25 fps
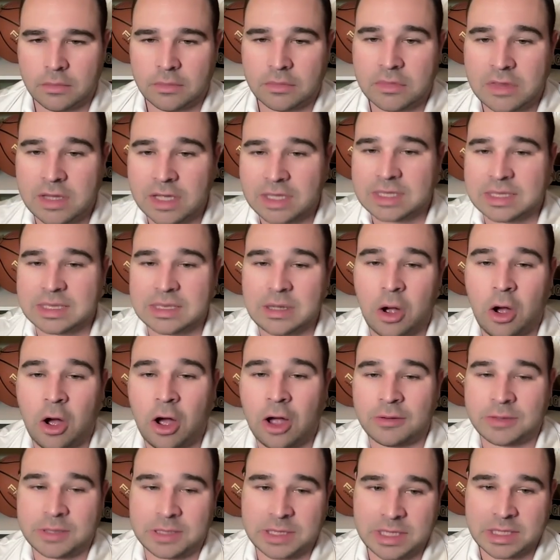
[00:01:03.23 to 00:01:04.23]
This
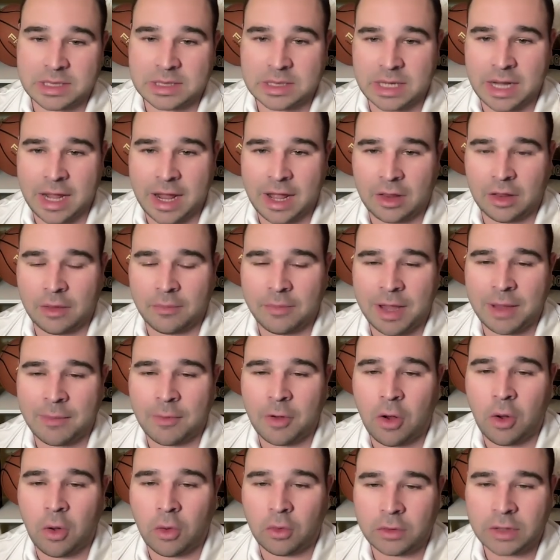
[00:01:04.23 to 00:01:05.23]
offseason,
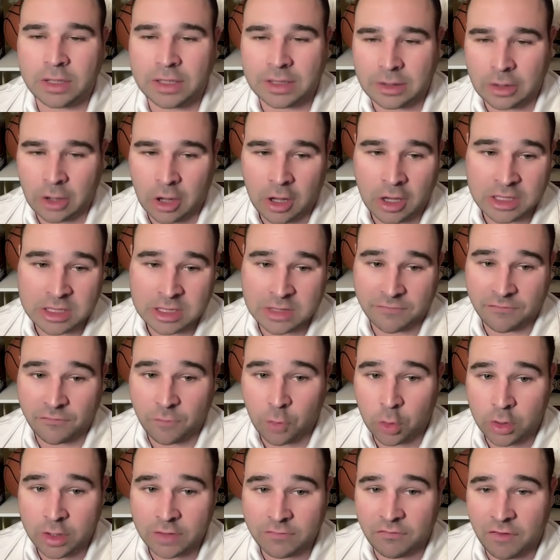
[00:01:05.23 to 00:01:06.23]
Alabama only lost
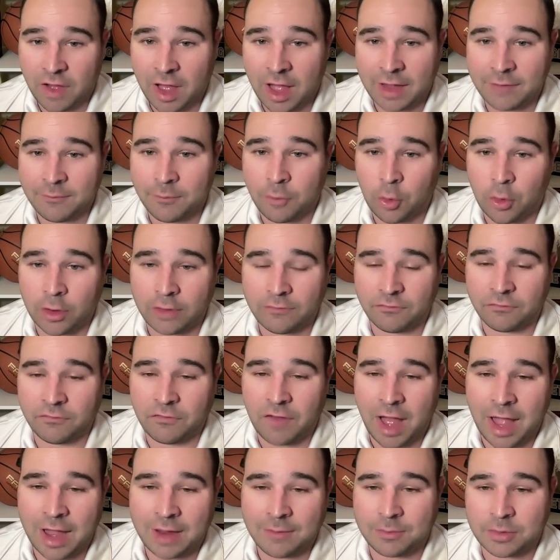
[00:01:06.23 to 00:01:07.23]

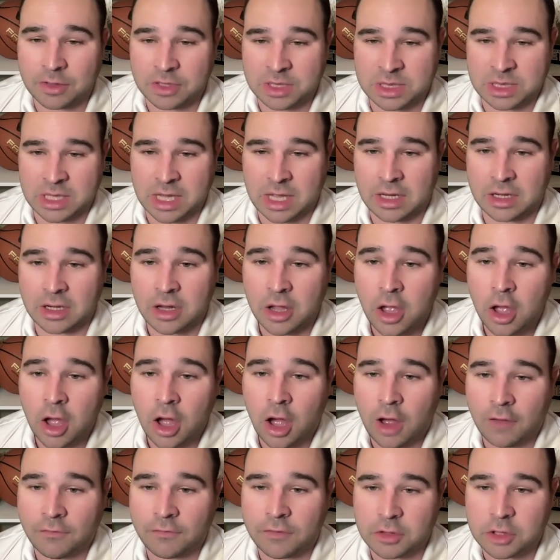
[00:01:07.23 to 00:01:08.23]
45.5%
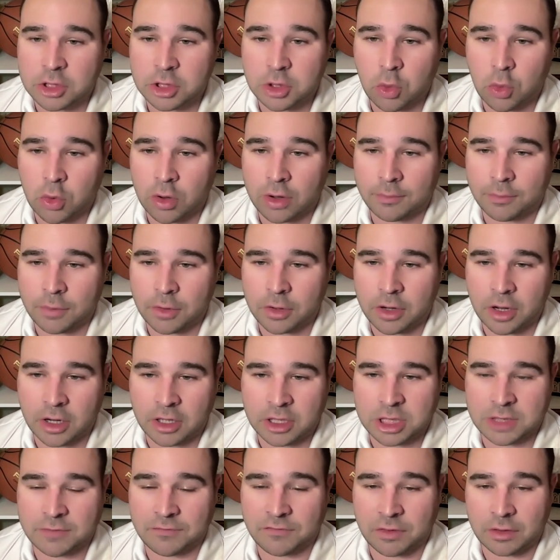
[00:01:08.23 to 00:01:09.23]
of their scoring
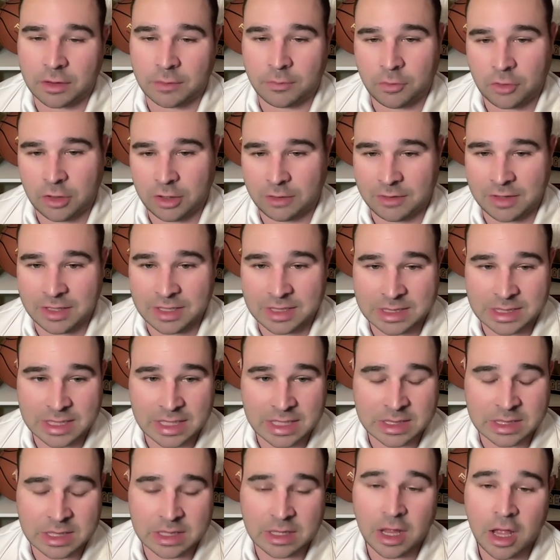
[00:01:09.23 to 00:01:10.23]
production from the previous
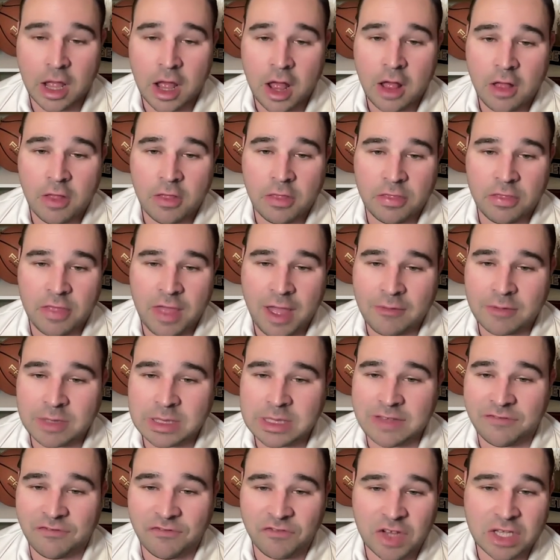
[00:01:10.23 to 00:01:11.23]
season. That was
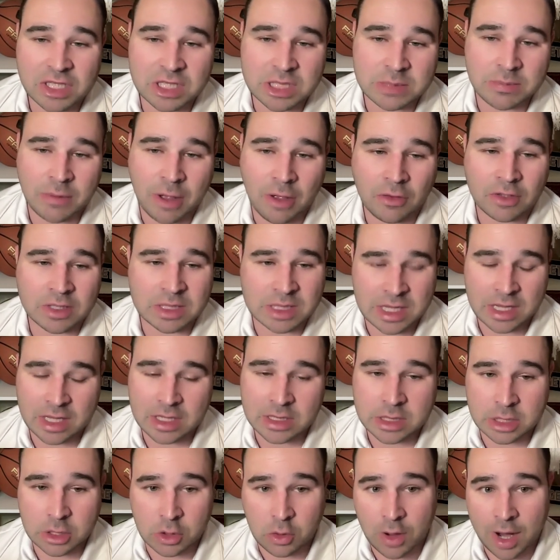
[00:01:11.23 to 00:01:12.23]
the 5th smallest
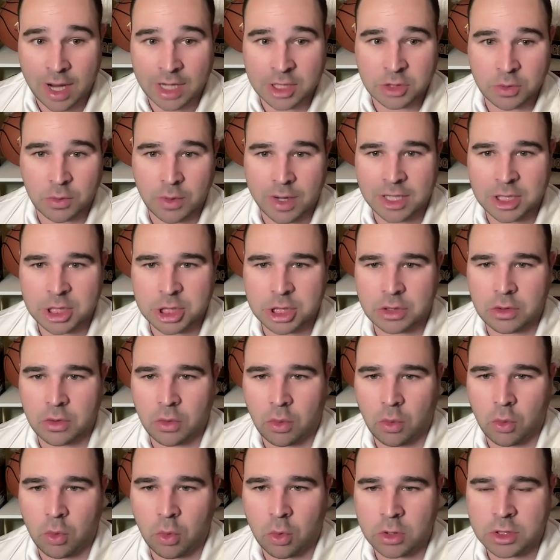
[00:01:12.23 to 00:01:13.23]
hit to graduation
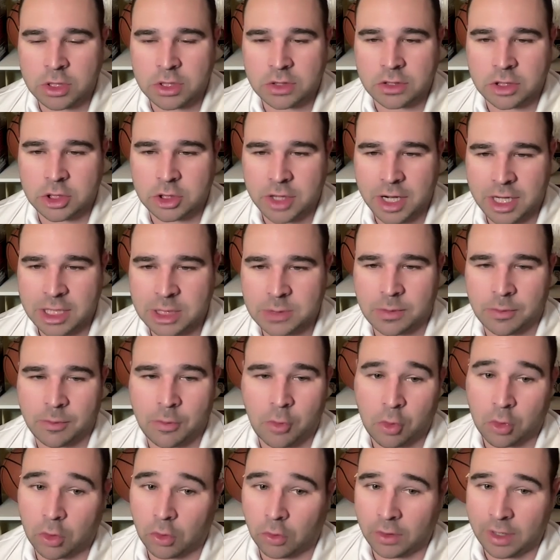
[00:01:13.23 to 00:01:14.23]
or to the transfer
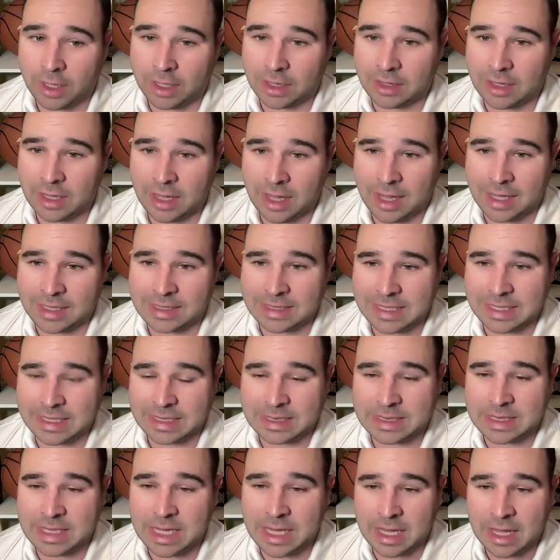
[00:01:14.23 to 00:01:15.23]
portal in the
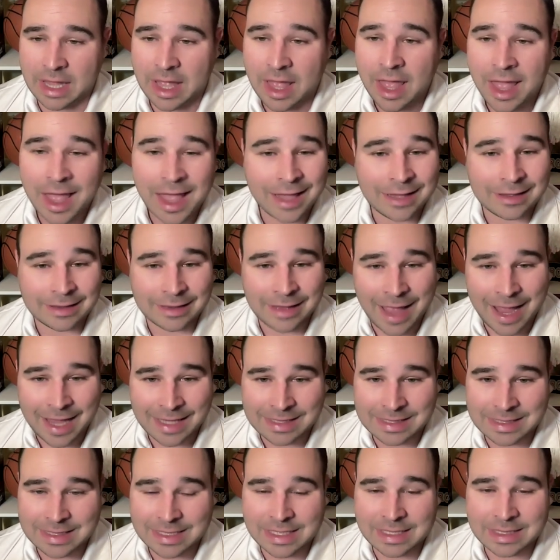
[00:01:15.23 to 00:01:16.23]
SEC. And
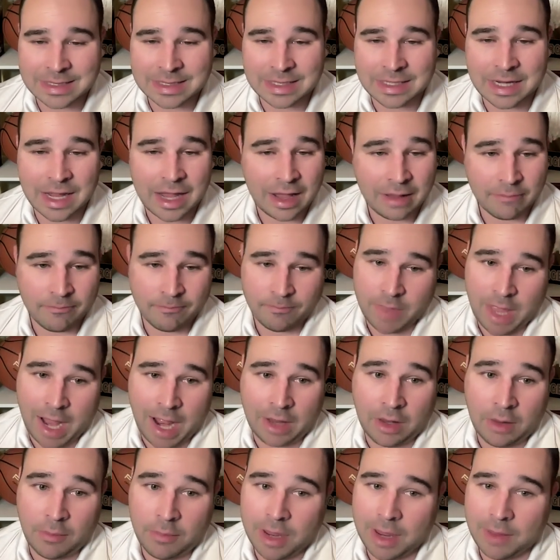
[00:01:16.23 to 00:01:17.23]
last season,
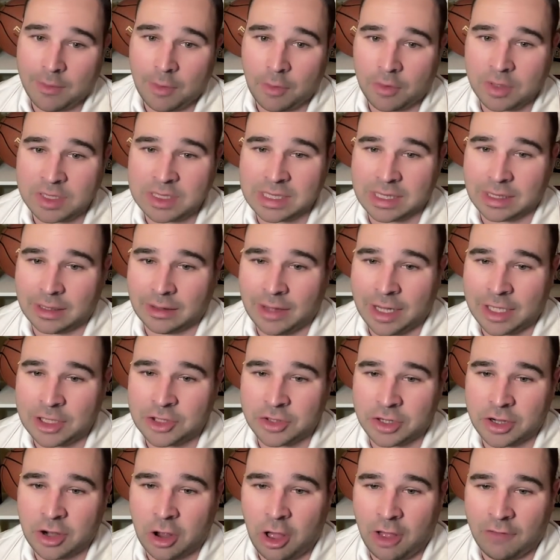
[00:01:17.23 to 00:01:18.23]
Alabama was an
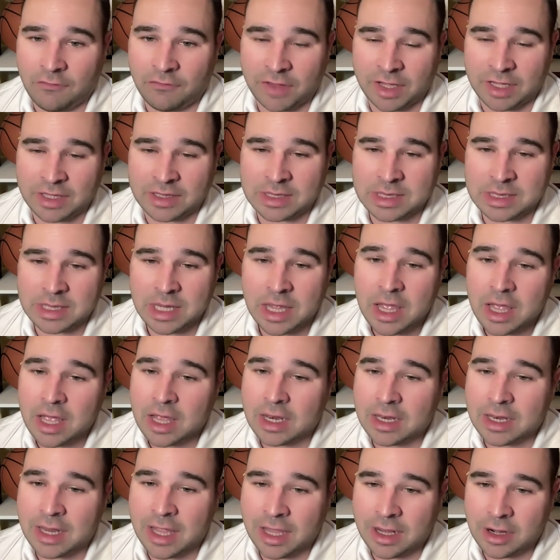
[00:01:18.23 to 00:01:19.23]
electric offense.
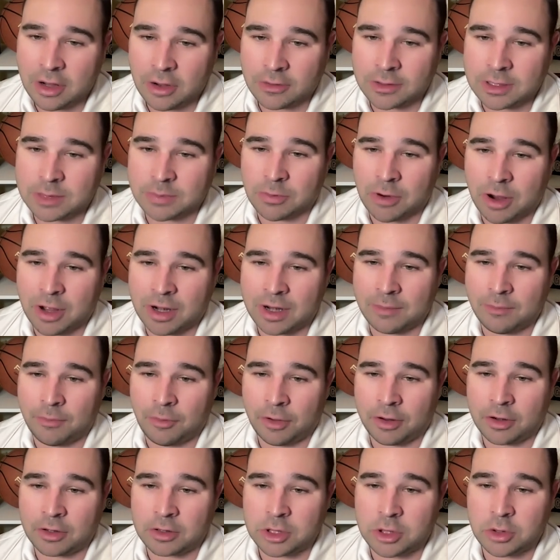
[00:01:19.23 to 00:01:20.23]
Nate Oats brought in
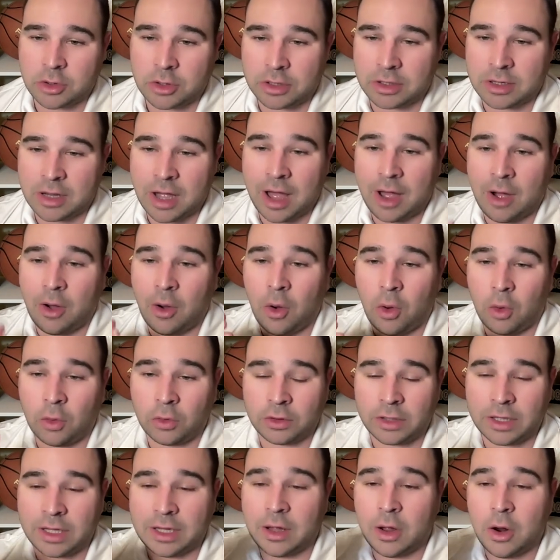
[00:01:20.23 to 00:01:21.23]
players who could not
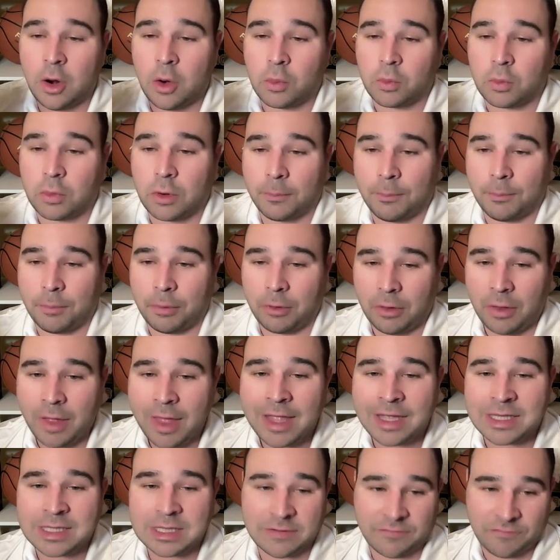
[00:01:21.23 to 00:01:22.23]
only
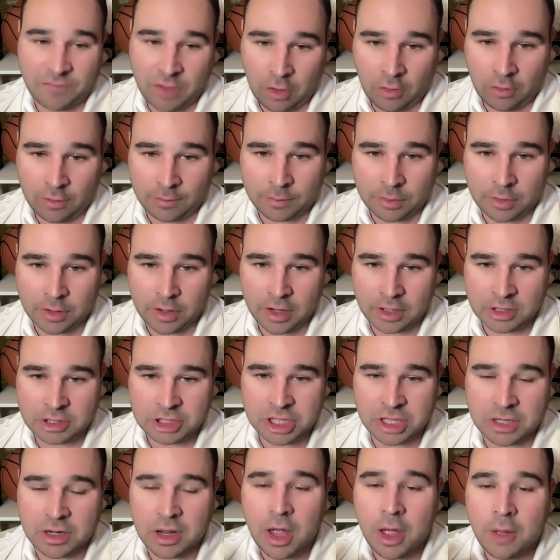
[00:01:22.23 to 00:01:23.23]
replace fallen
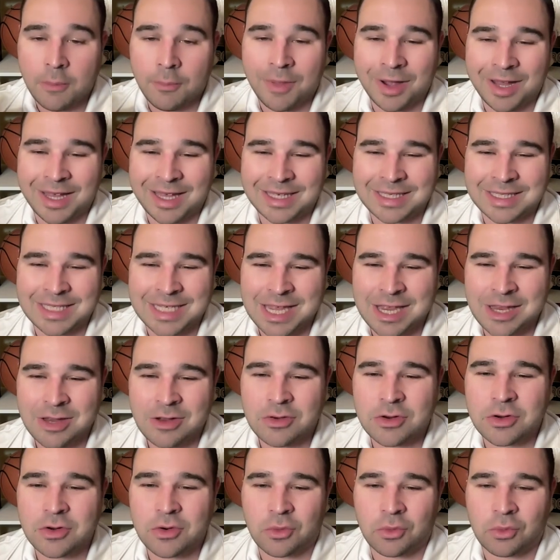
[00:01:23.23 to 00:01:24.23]
production, but
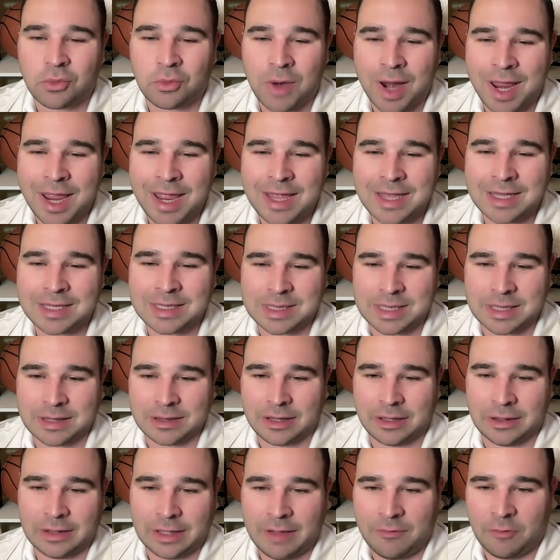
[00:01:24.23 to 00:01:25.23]
continue to raise
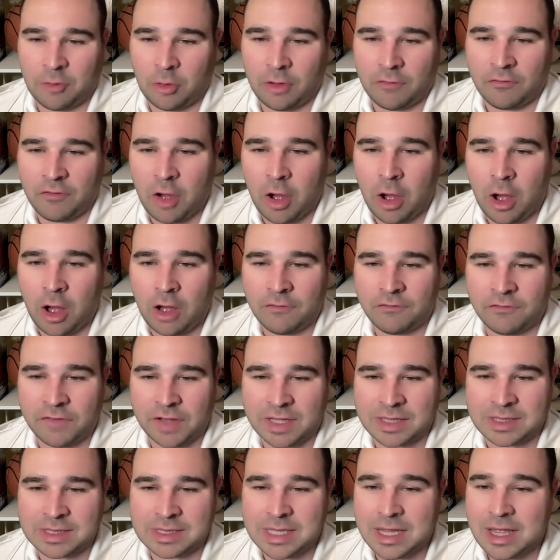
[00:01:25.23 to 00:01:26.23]
the level of
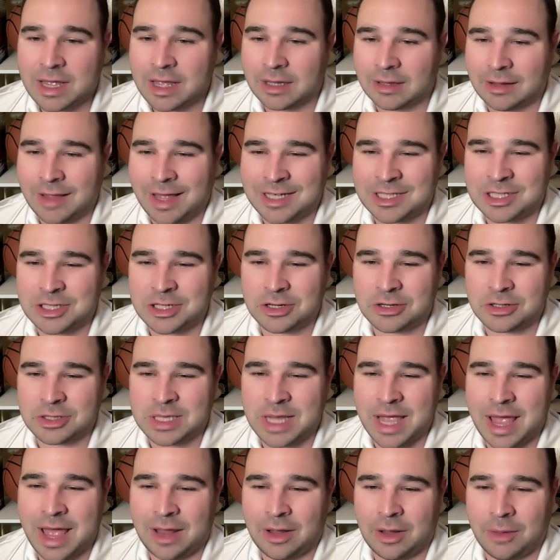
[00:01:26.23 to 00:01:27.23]
offense. Last
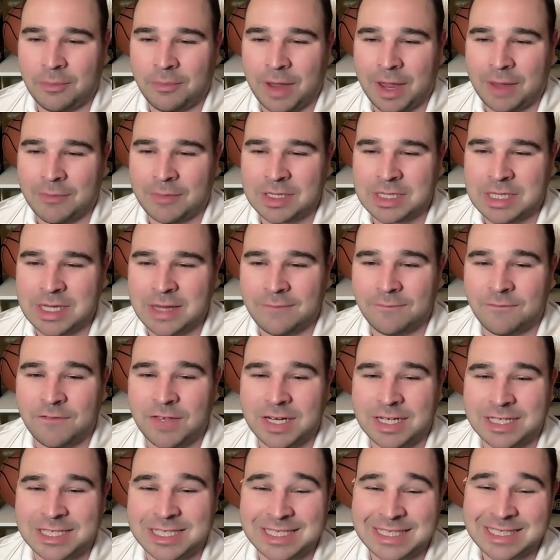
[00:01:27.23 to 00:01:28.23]
year's Alabama team
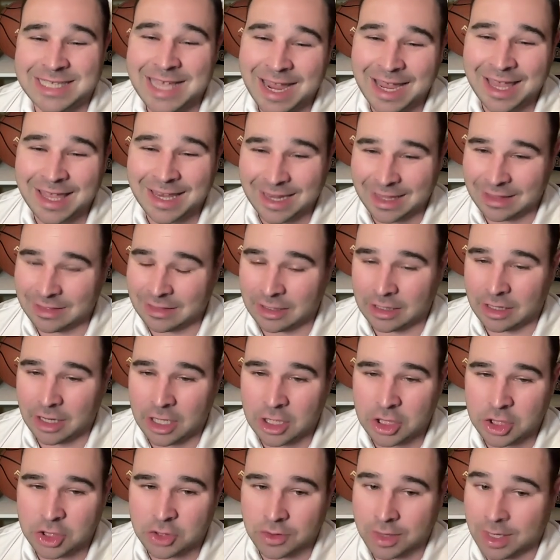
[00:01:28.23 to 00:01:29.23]
finished second in the
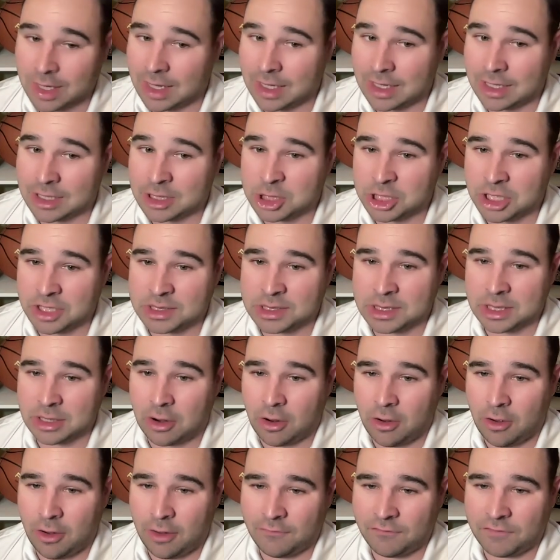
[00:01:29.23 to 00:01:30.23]
country in adjusted
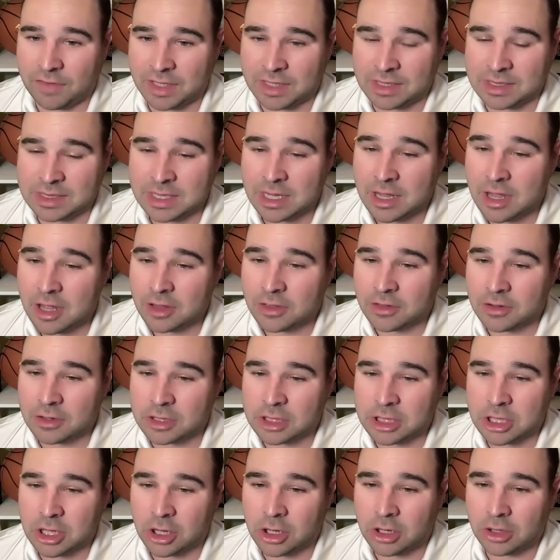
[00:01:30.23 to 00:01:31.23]
offense. There
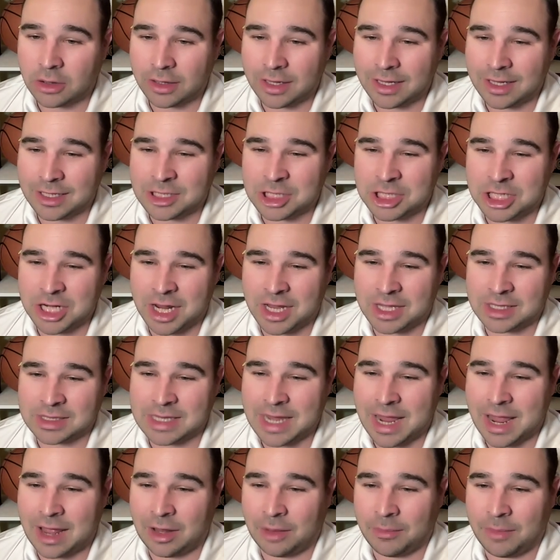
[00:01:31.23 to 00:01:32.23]
is currently a
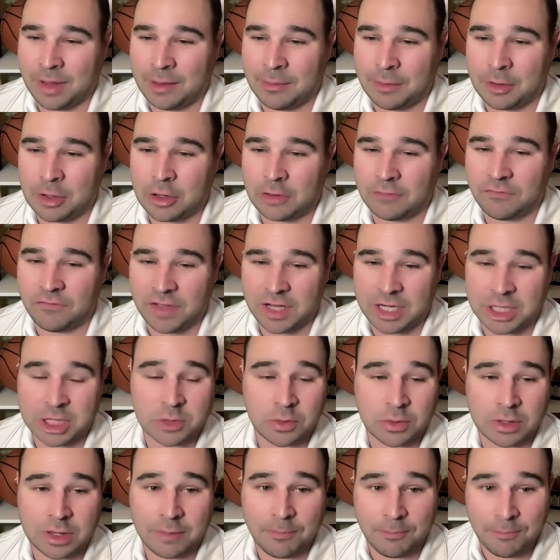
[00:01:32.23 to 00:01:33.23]
chance Alabama could
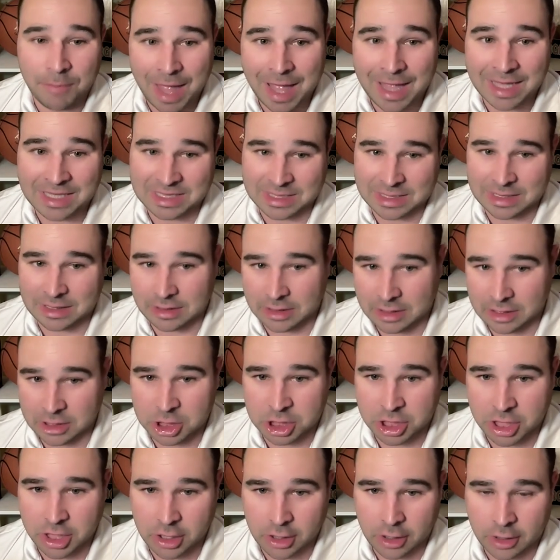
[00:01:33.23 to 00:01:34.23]
finish with the best
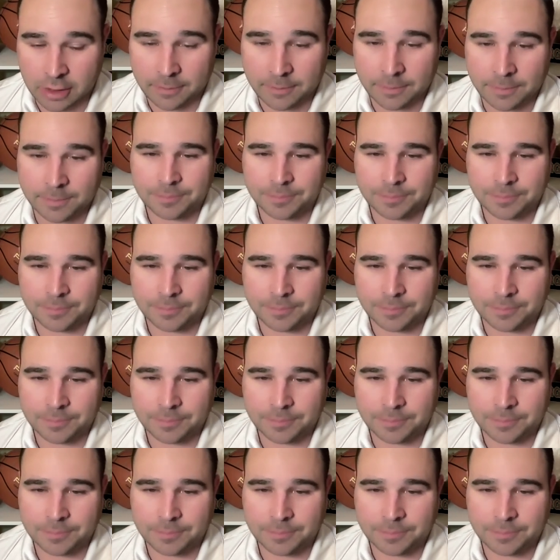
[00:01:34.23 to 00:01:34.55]
this year.